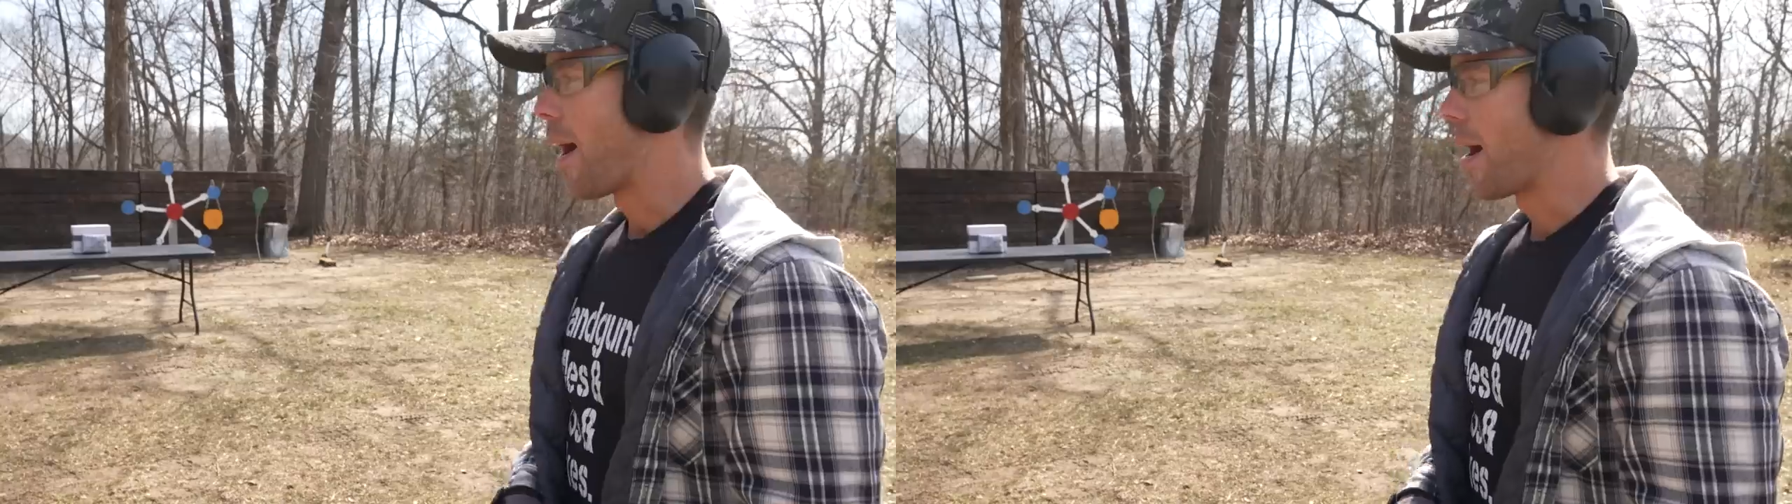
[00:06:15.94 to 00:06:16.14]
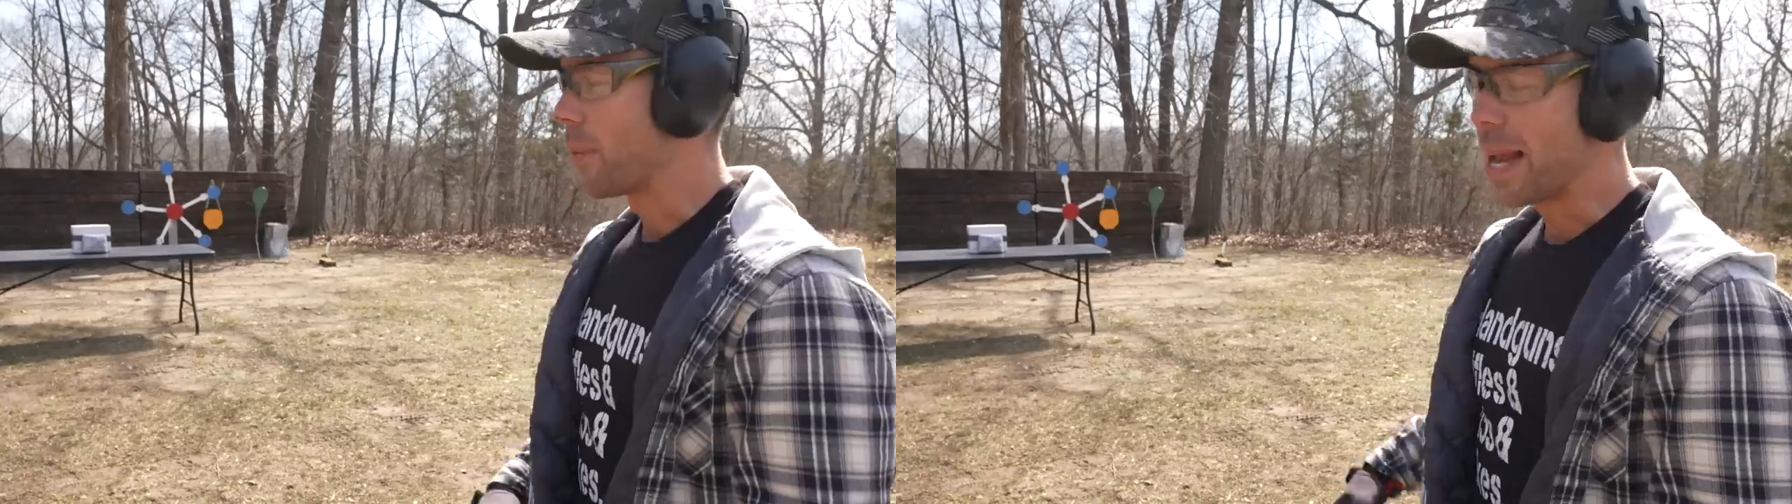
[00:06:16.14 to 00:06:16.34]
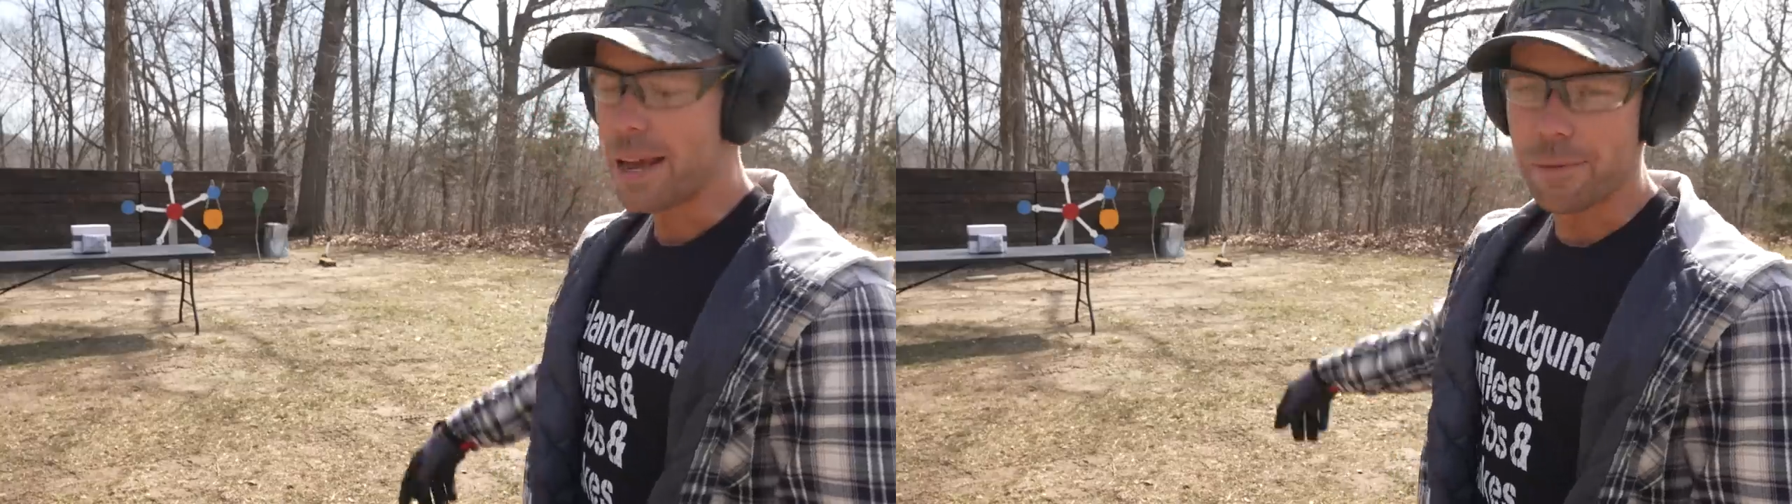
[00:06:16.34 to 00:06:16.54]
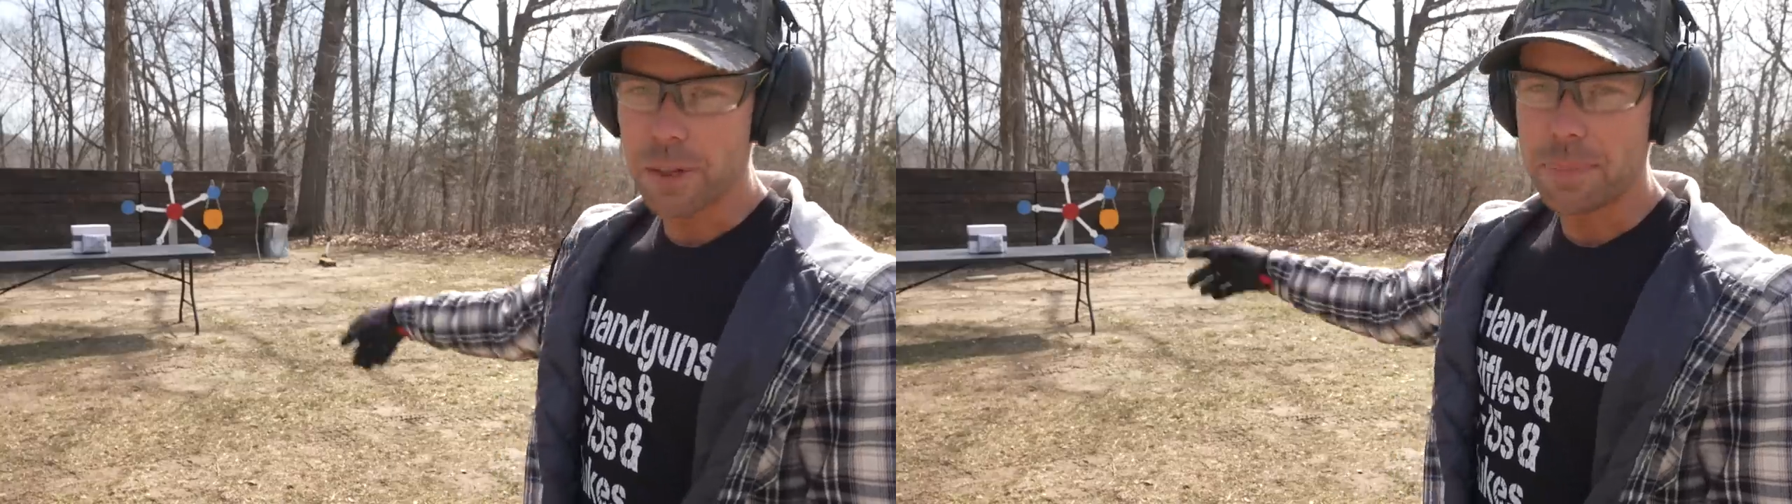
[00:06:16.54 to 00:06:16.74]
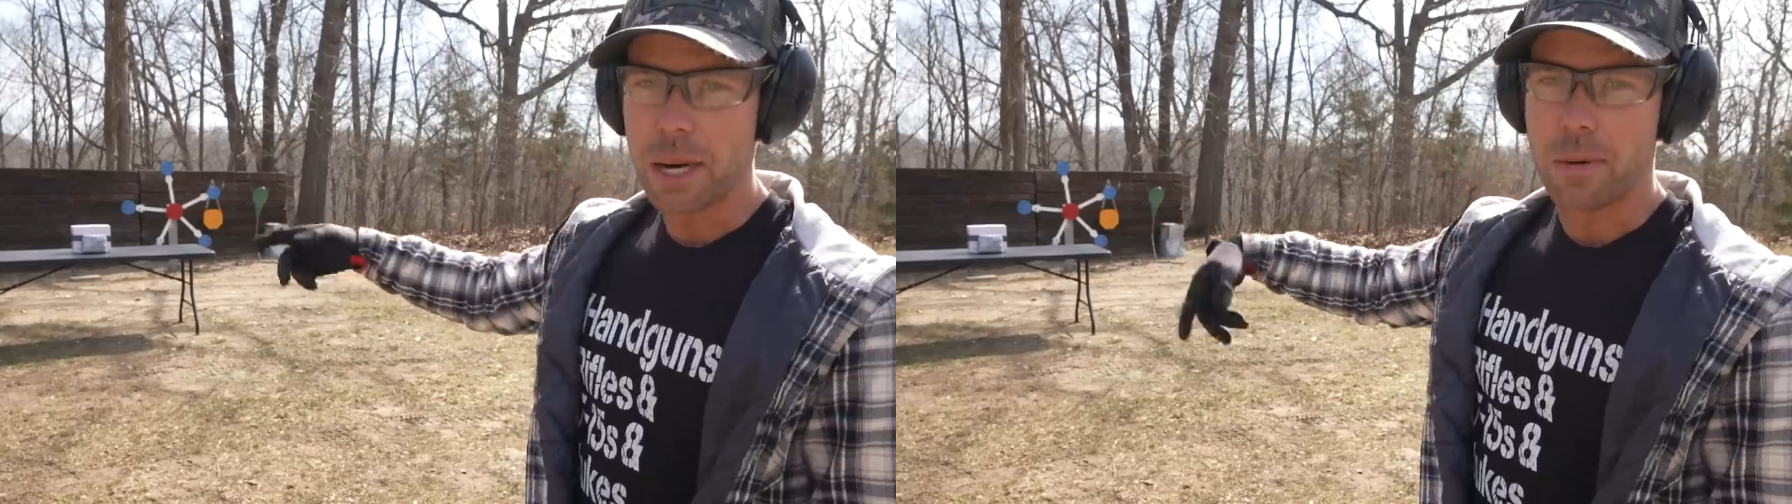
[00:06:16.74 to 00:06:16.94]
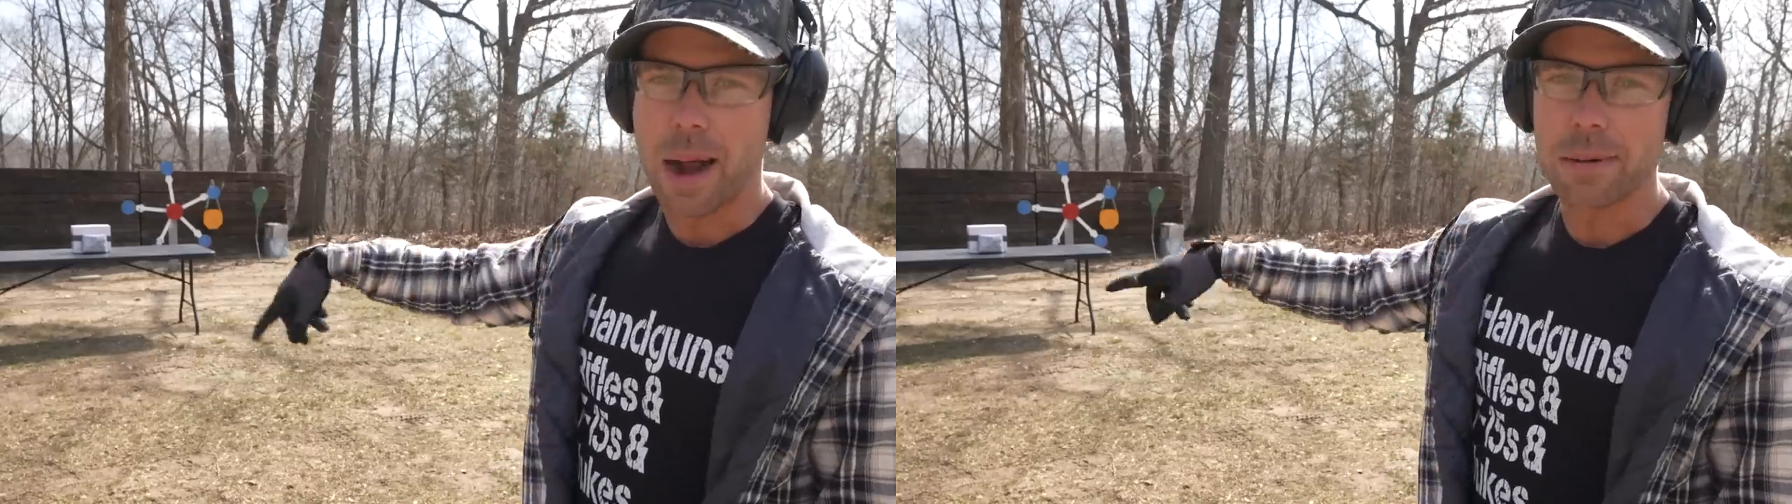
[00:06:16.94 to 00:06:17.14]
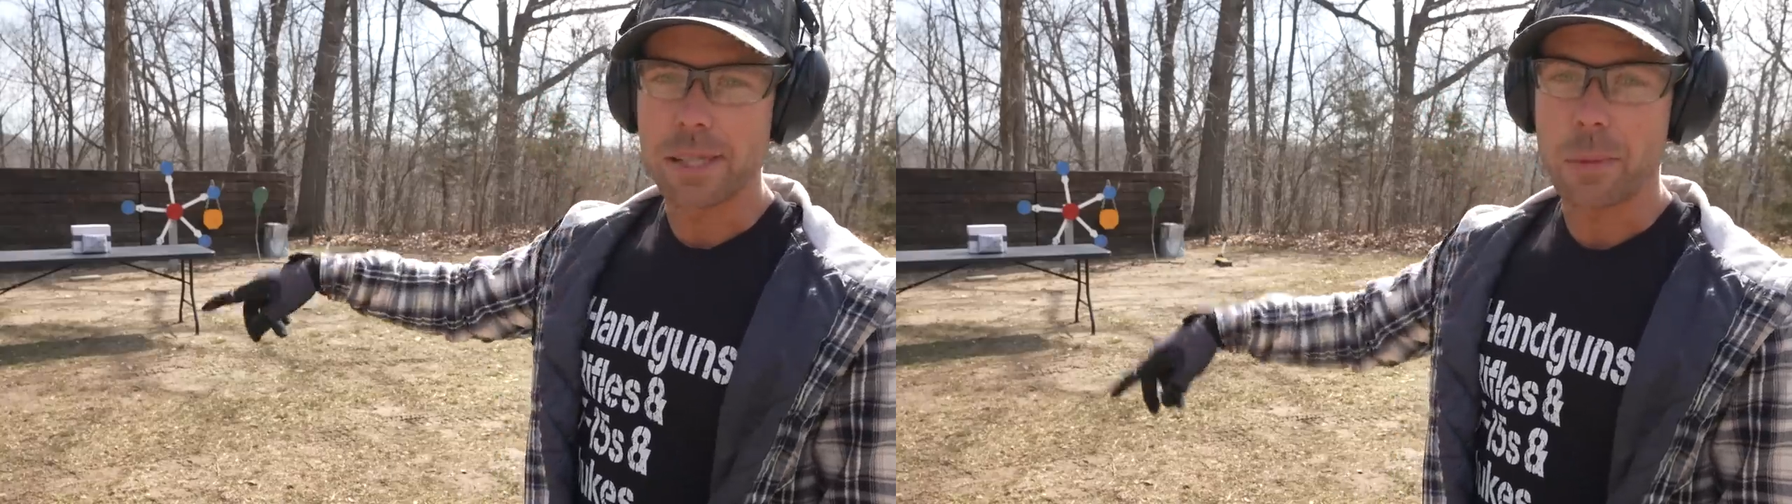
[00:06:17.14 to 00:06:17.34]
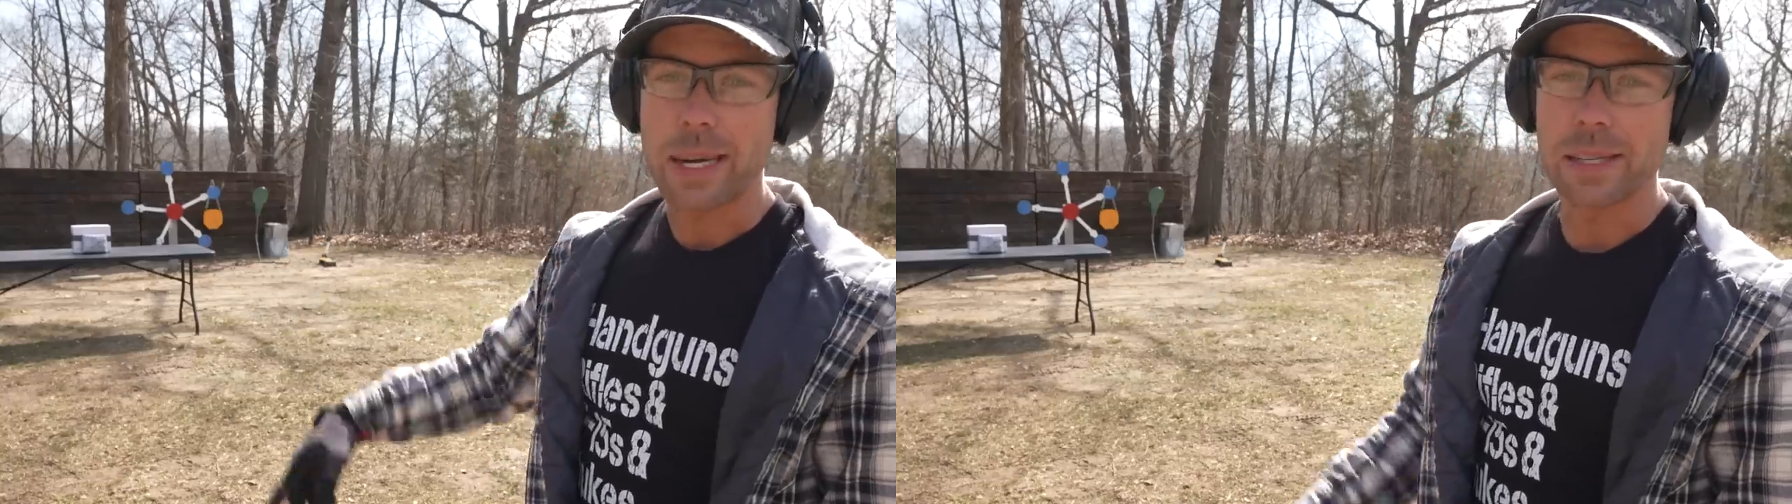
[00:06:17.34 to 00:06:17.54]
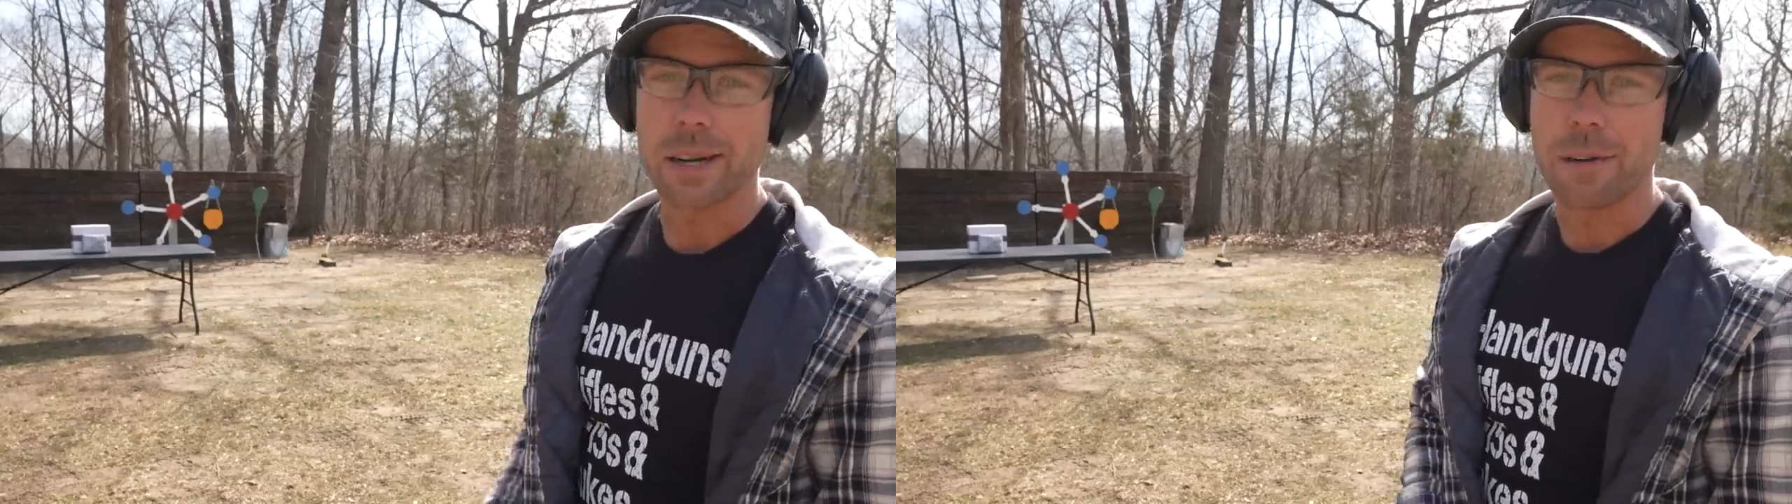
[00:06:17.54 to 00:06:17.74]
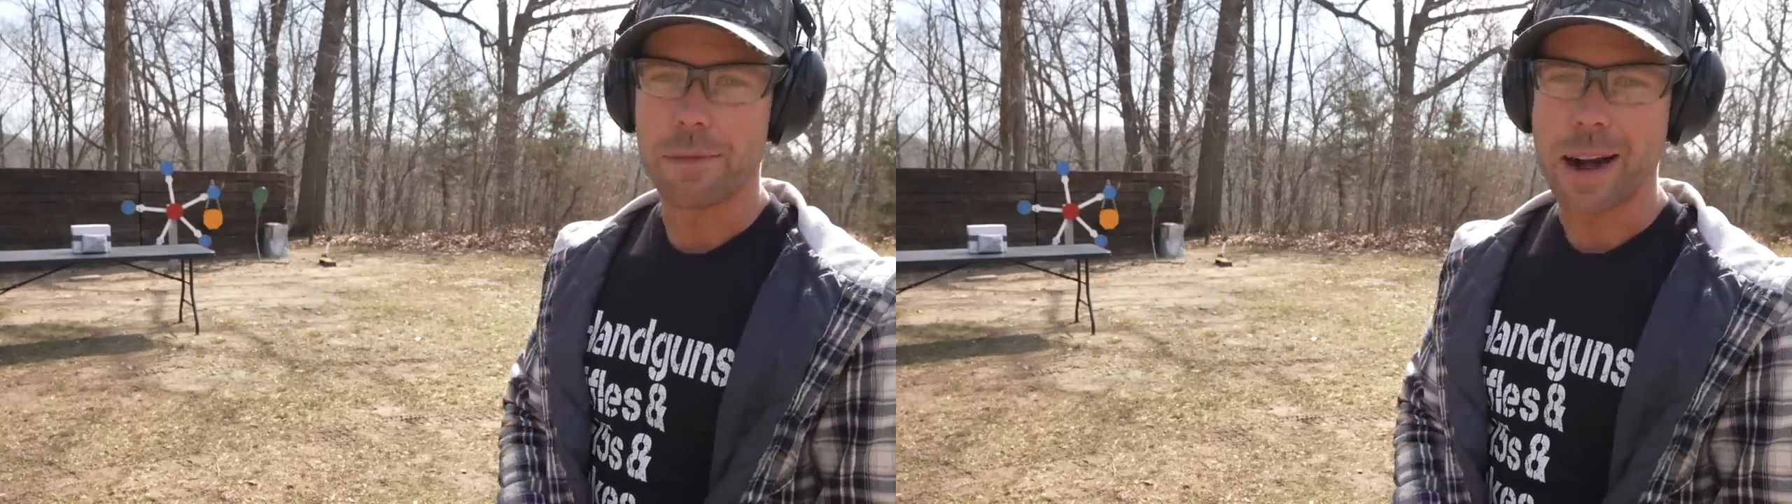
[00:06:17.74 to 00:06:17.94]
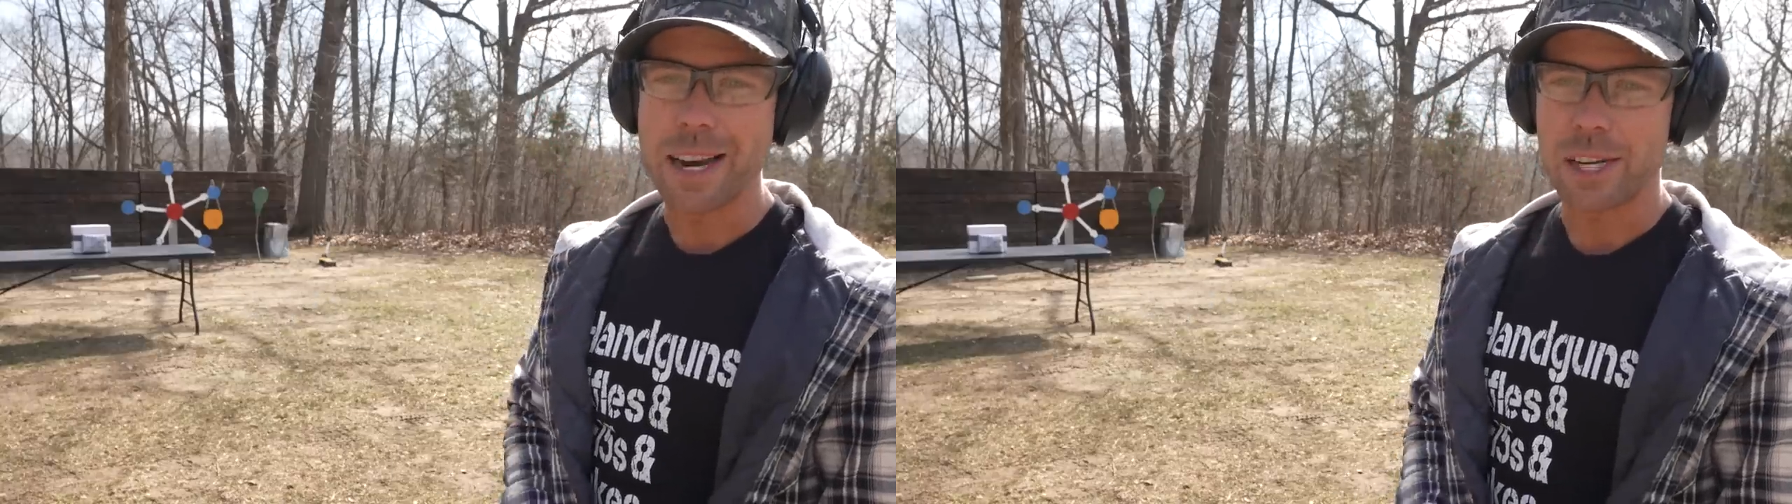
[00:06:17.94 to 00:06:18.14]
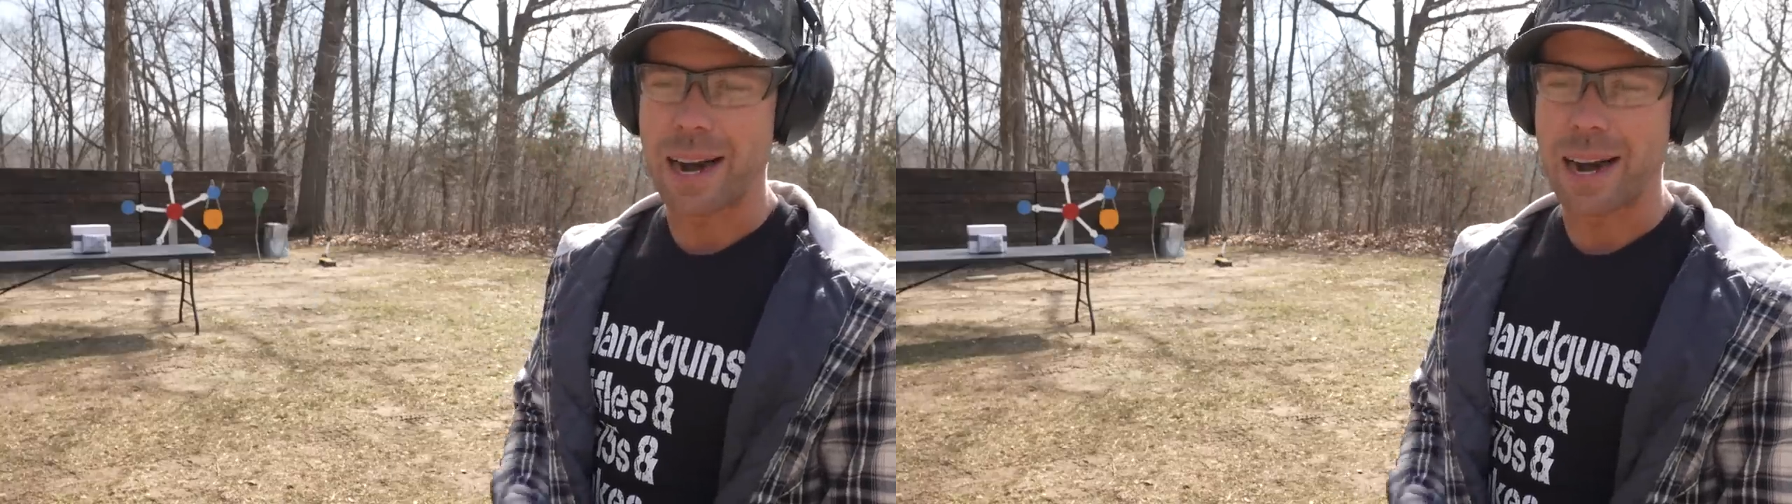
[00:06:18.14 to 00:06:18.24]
All right, I went ahead and flipped it around so we can start fresh,